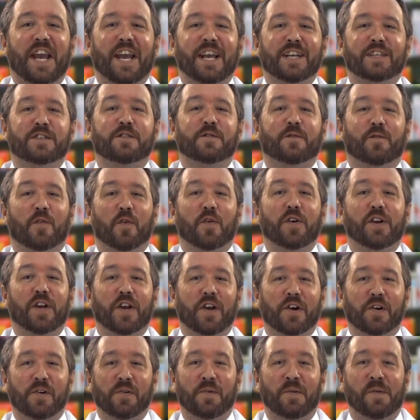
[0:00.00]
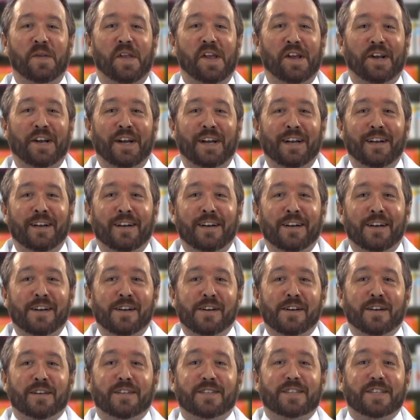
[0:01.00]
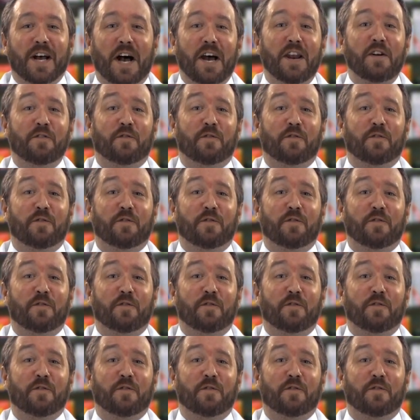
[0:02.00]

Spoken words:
is for you. Side